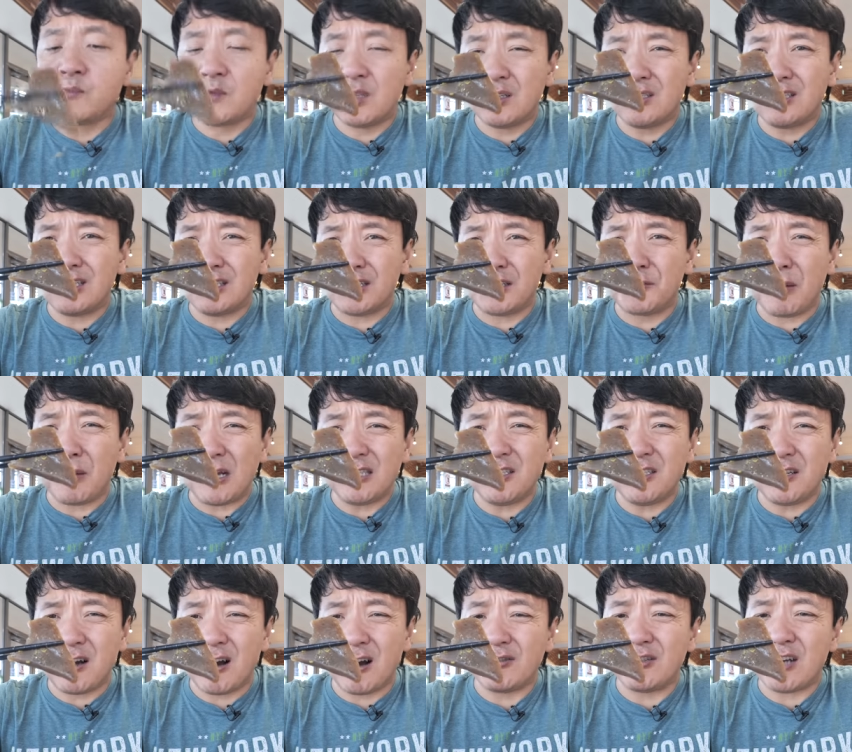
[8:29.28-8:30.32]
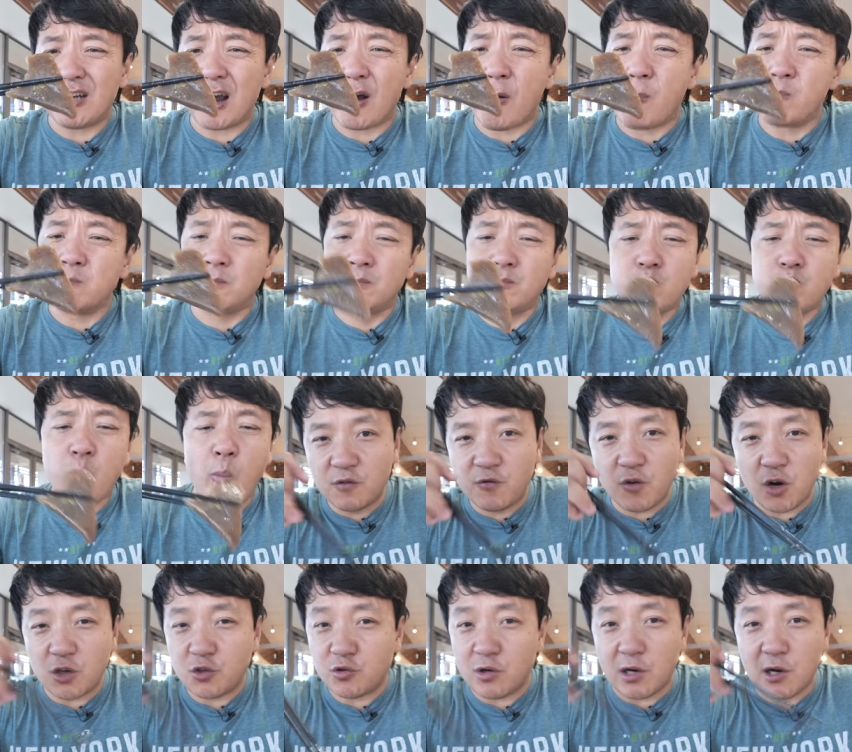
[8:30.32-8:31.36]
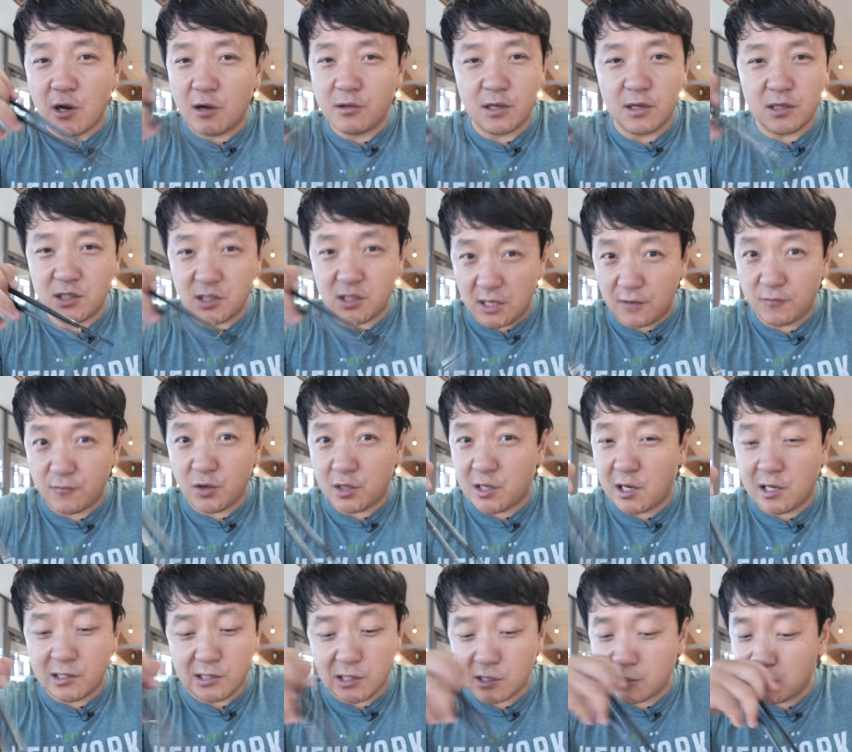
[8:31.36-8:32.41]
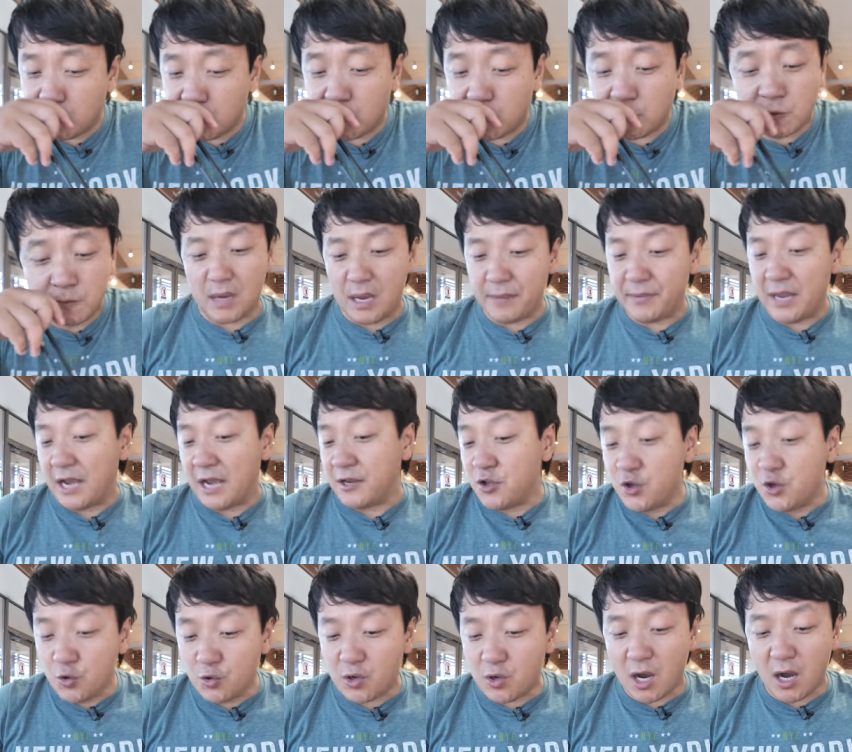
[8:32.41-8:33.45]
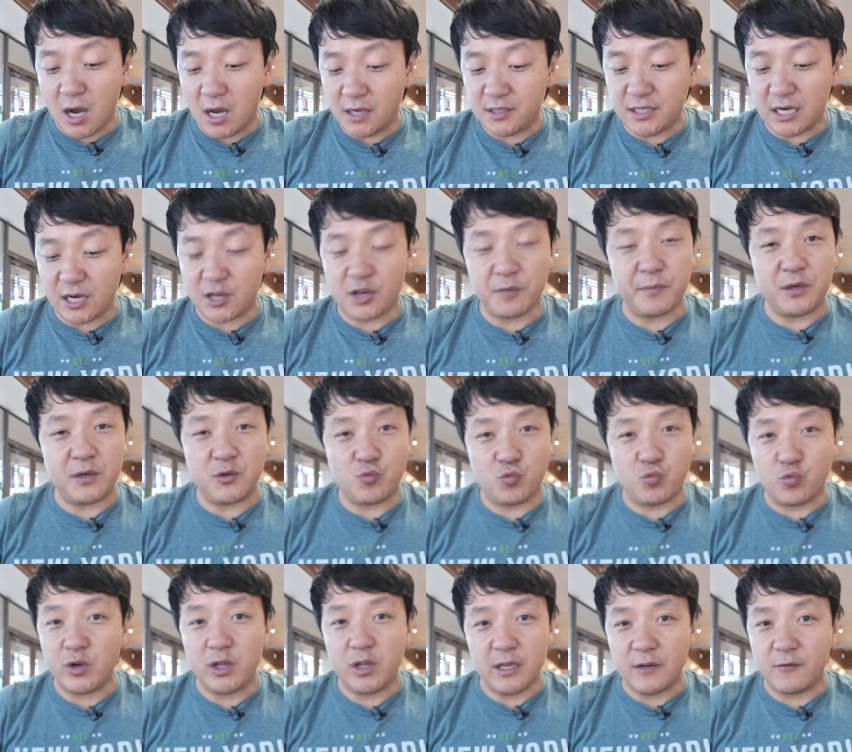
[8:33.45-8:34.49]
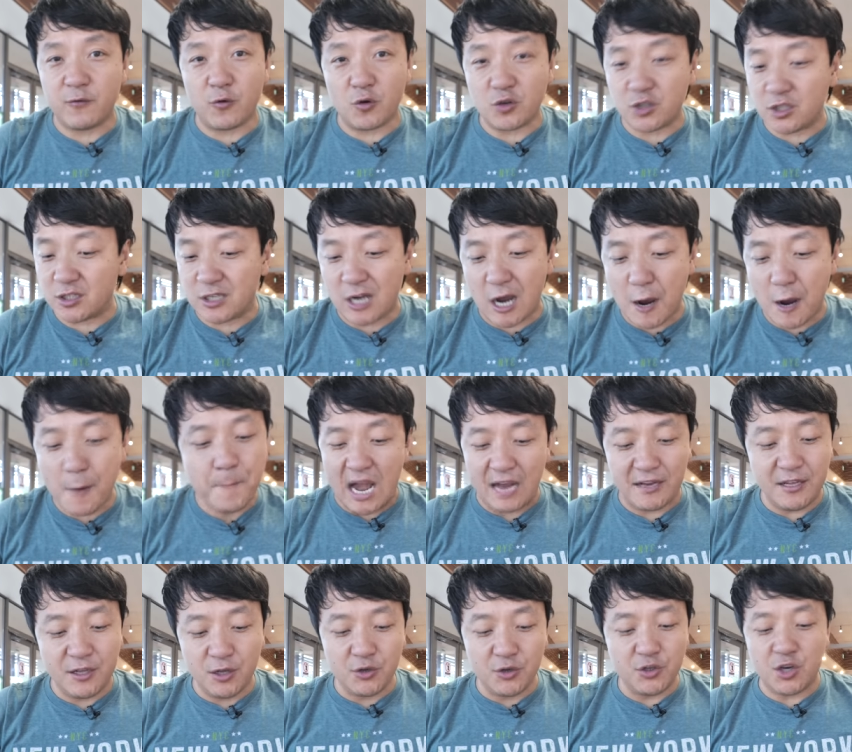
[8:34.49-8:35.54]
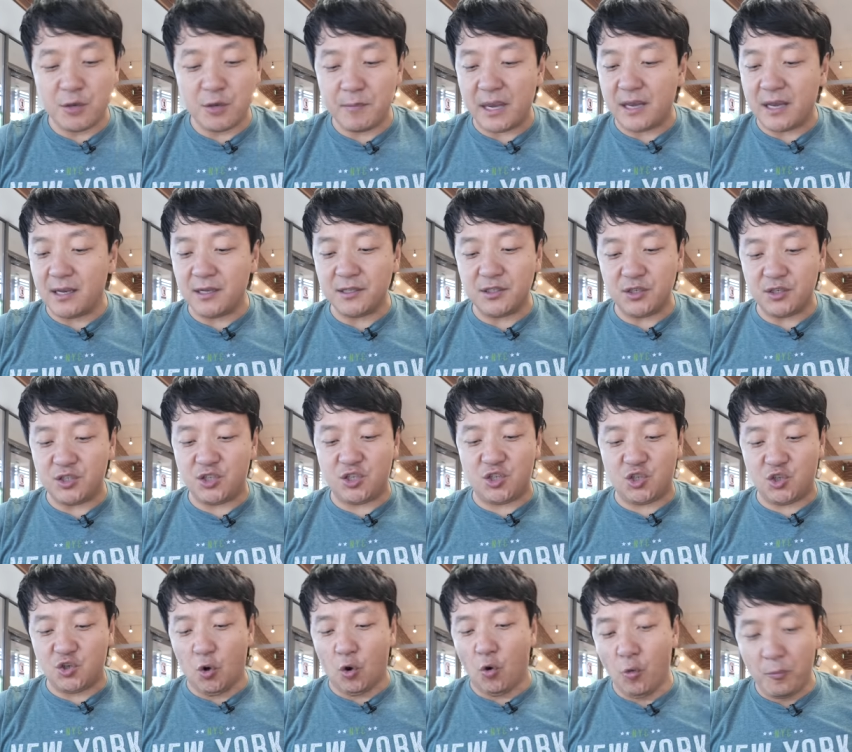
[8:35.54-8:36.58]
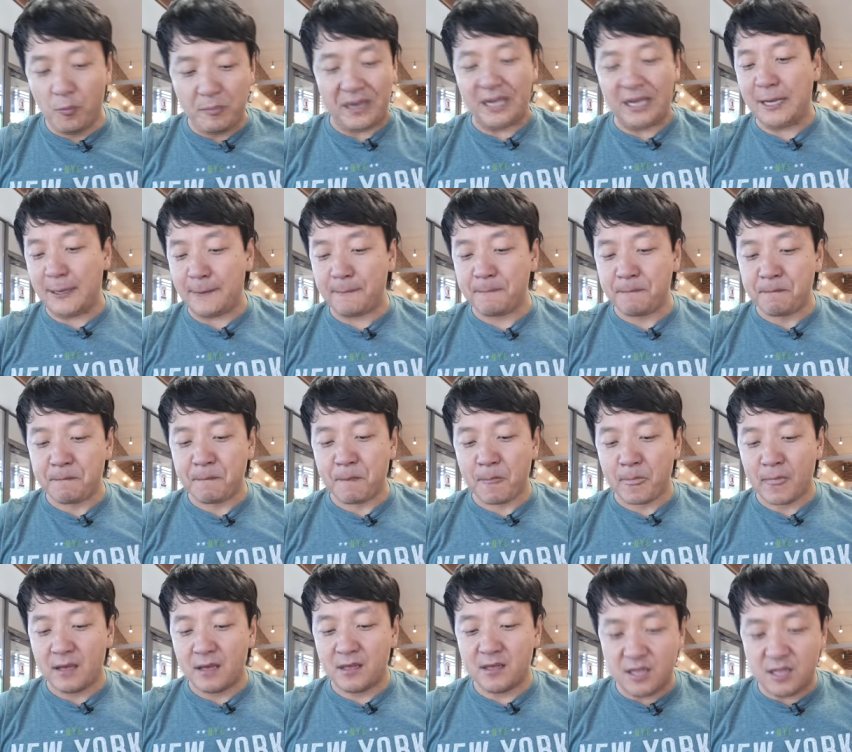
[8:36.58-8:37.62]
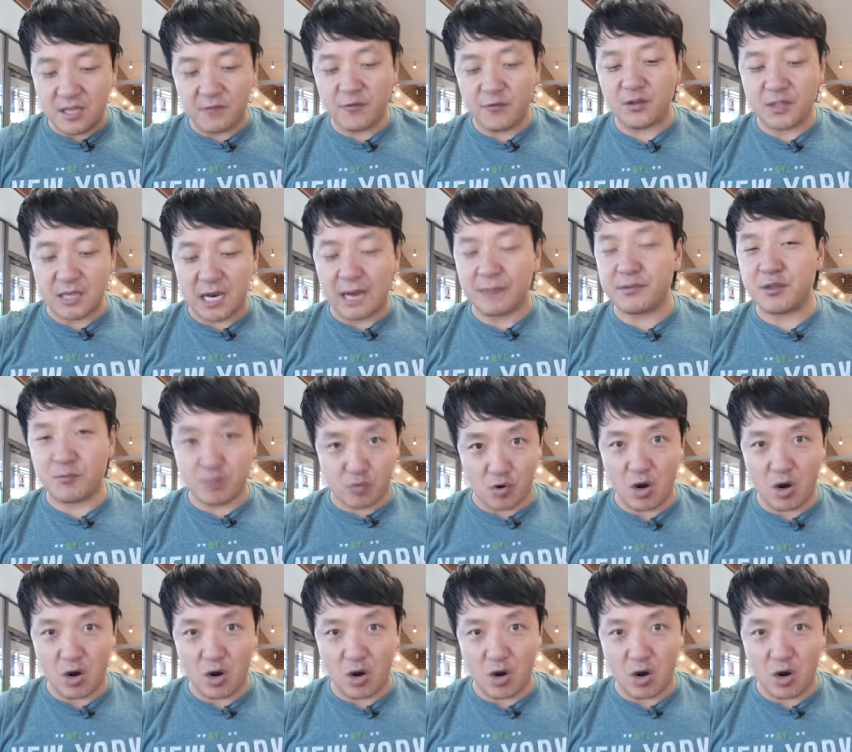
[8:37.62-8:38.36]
This is a spicy konjac. So far, I tried all the savory konjac dishes. I mean, I knew konjac could be really versatile. I didn't know you could make it into so many different types of